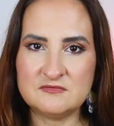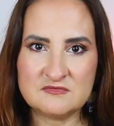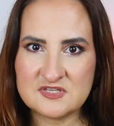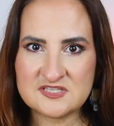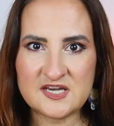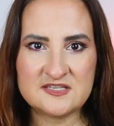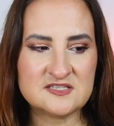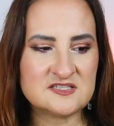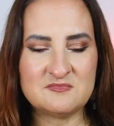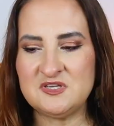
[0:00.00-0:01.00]
The
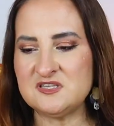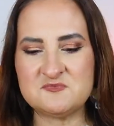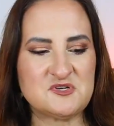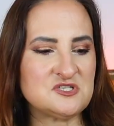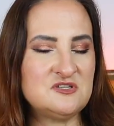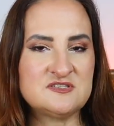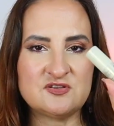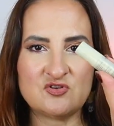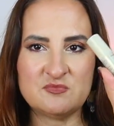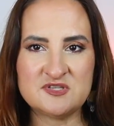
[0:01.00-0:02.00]
sizes, I mean, especially the
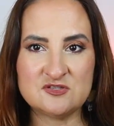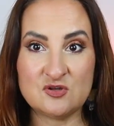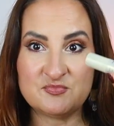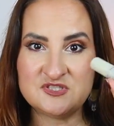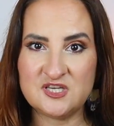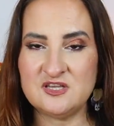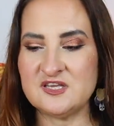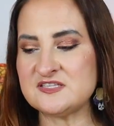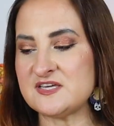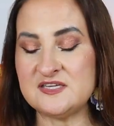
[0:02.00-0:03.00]
serum is not particularly
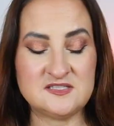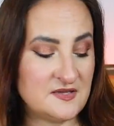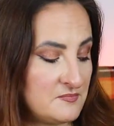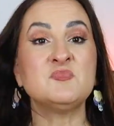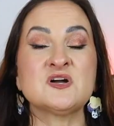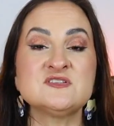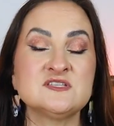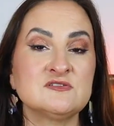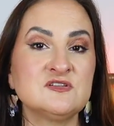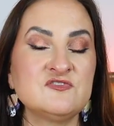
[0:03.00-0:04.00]
exciting, but
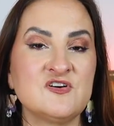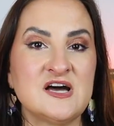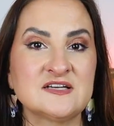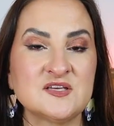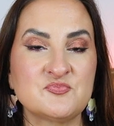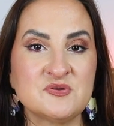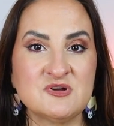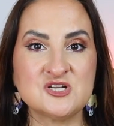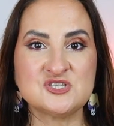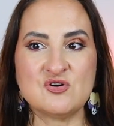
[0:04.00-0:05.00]
considering the fact that pretty
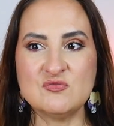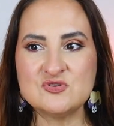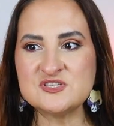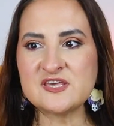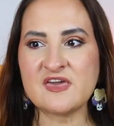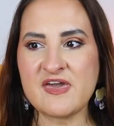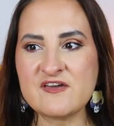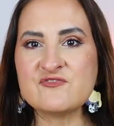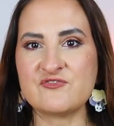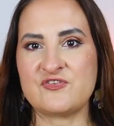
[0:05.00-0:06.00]
much almost like
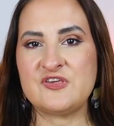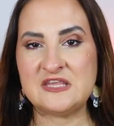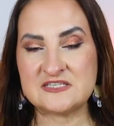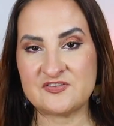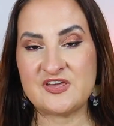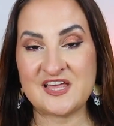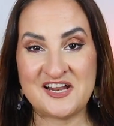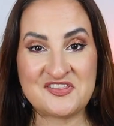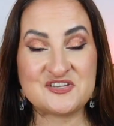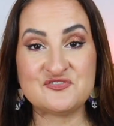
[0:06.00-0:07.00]
everything in this advent
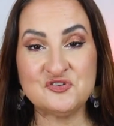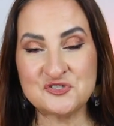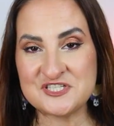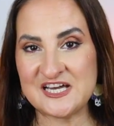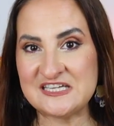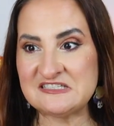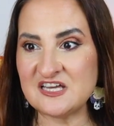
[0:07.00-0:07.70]
calendar is full sized,